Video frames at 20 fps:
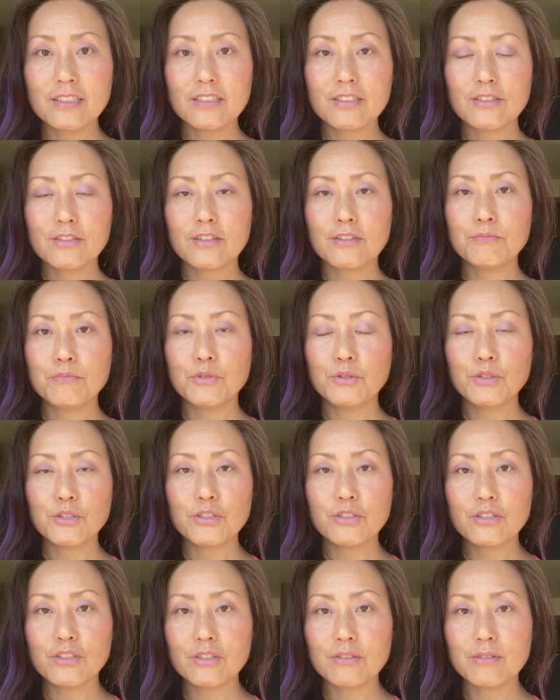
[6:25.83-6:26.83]
So the more
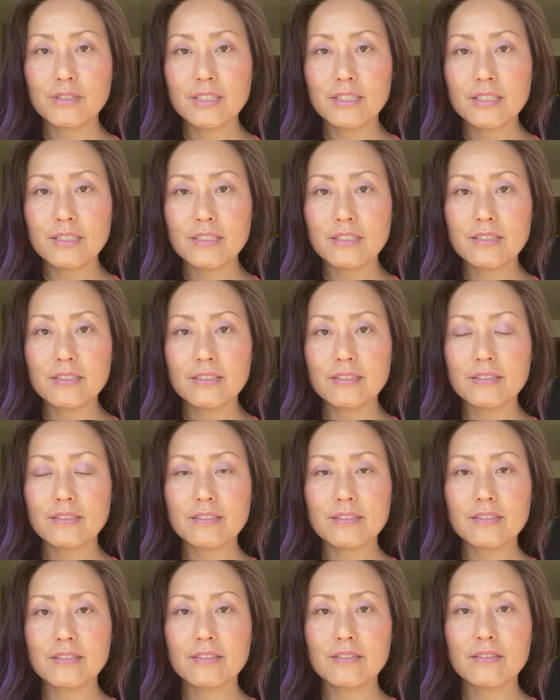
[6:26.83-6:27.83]
you do it,
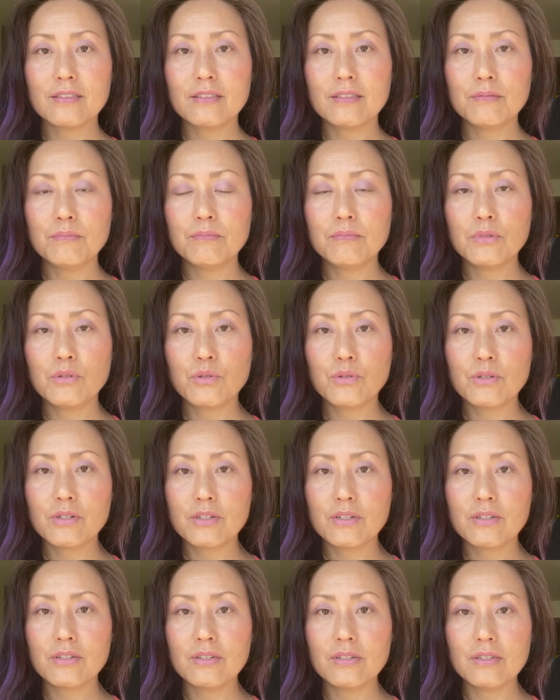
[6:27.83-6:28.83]
the
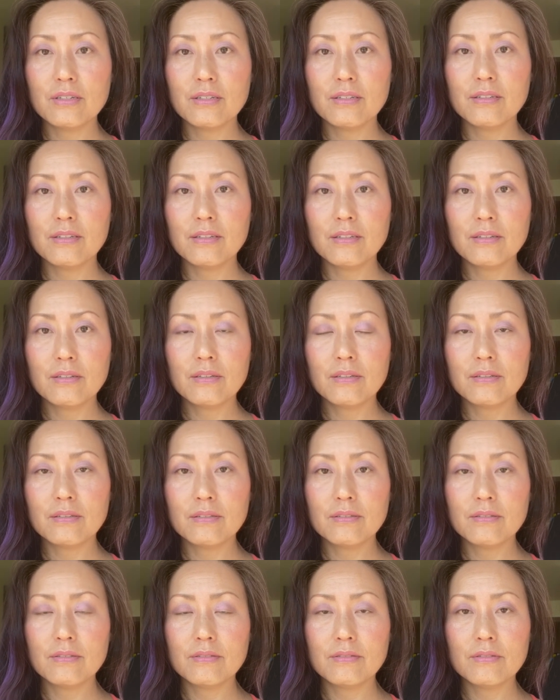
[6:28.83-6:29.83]
more
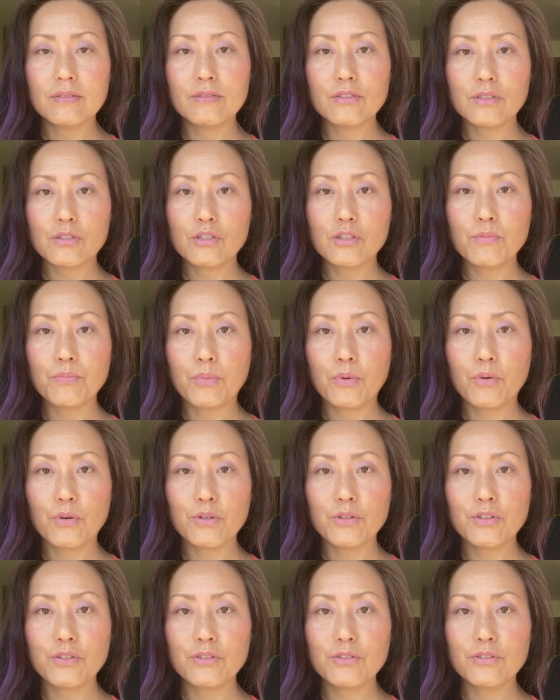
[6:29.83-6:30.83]
it'll
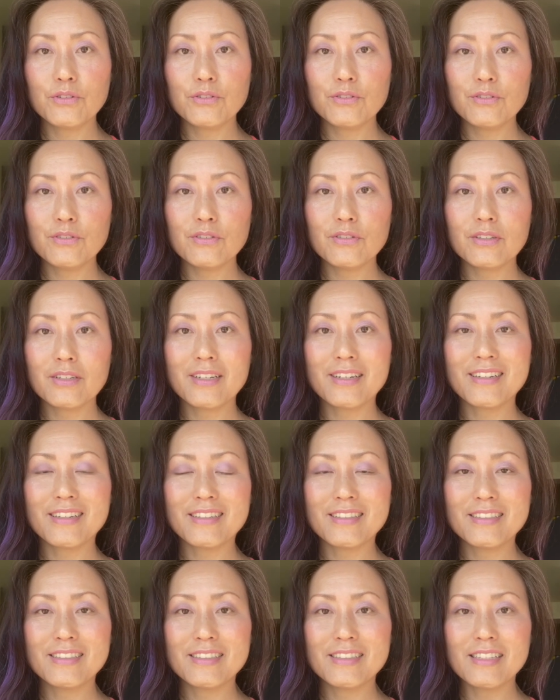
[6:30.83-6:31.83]
support you
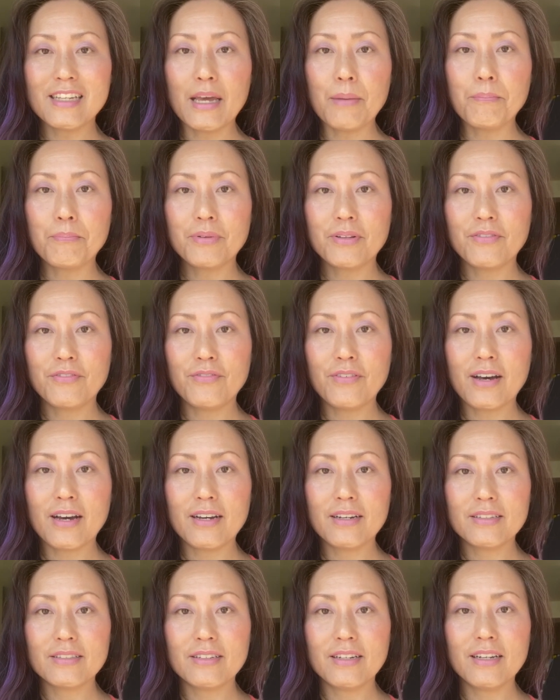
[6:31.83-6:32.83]
and
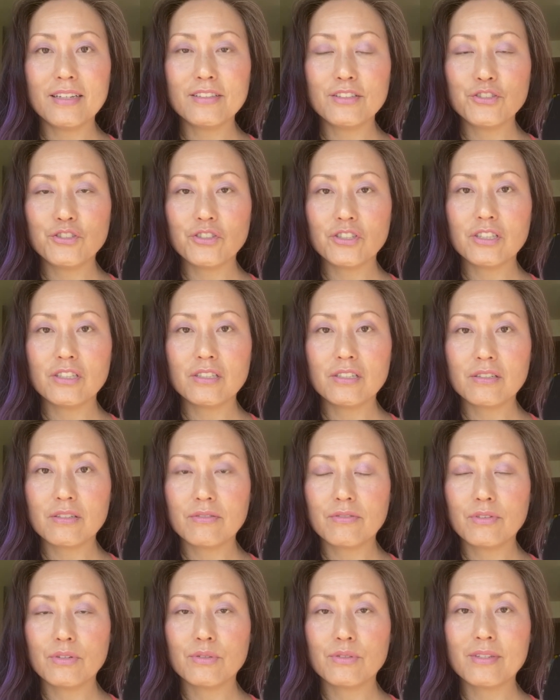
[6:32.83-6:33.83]
amplify the energies
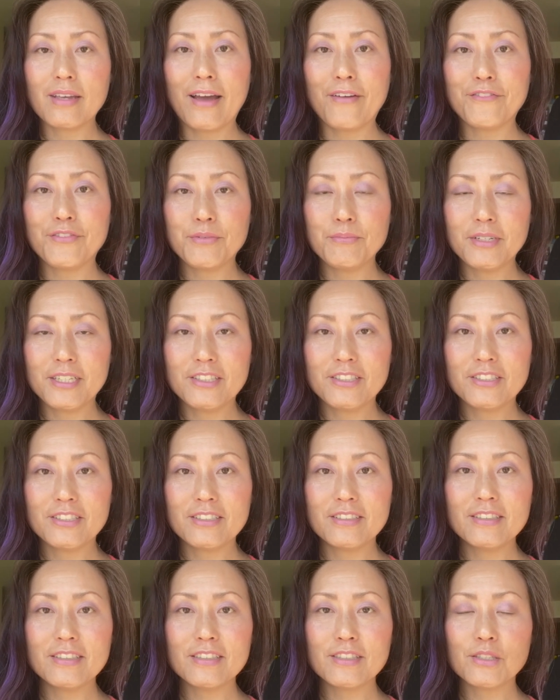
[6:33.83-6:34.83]
of those
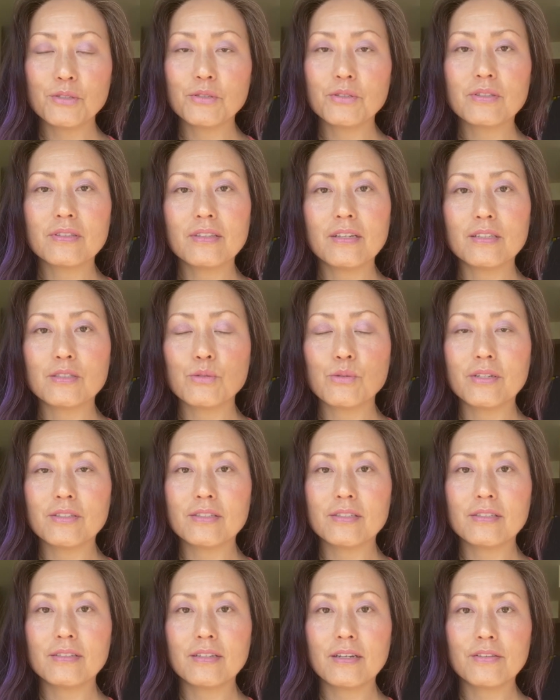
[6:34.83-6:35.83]
affirmations. So that's why
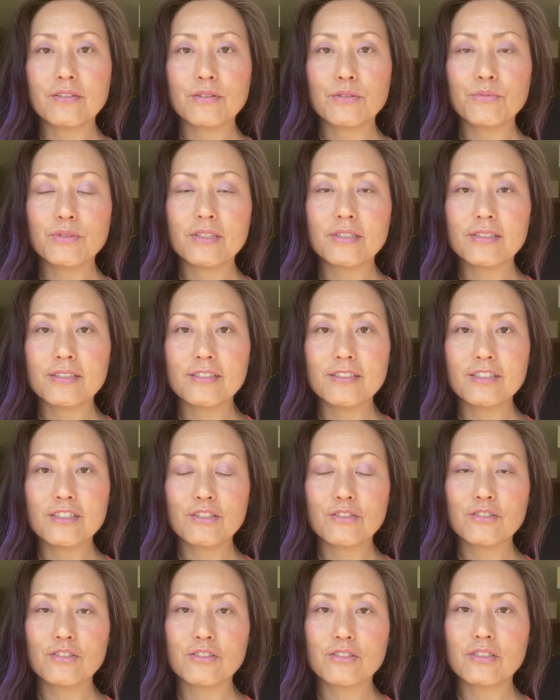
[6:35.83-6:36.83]
it's another reason
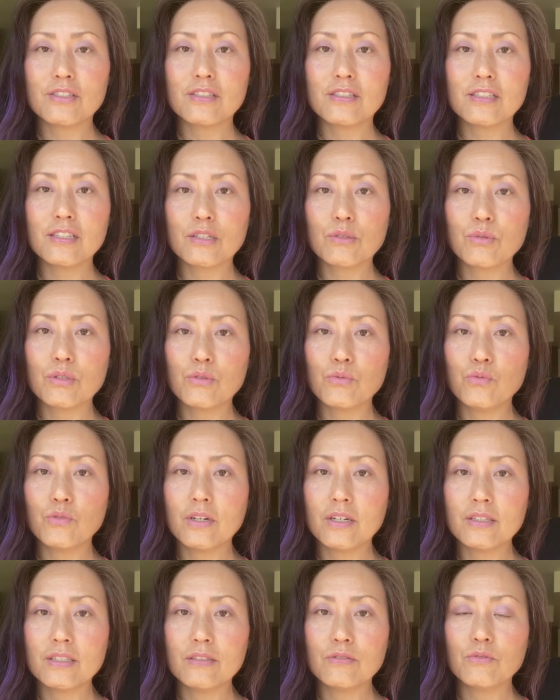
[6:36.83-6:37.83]
to just stick with
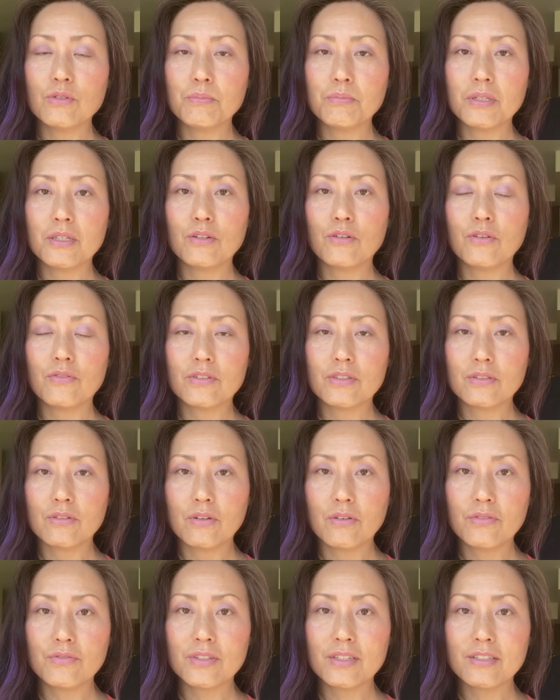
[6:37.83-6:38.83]
one and repeat over and
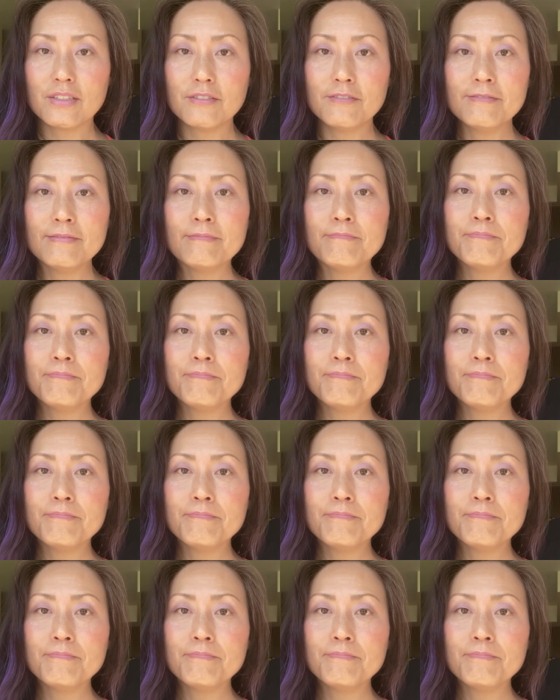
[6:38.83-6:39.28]
over.